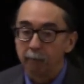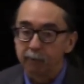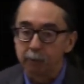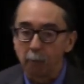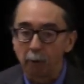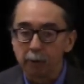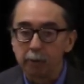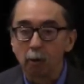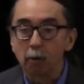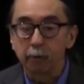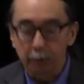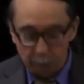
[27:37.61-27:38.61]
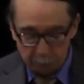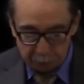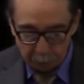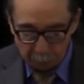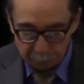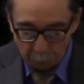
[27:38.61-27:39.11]
Supporting the North,
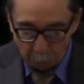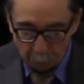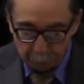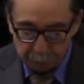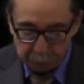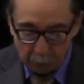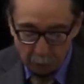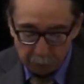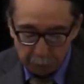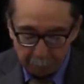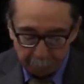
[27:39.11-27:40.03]
supporting the South.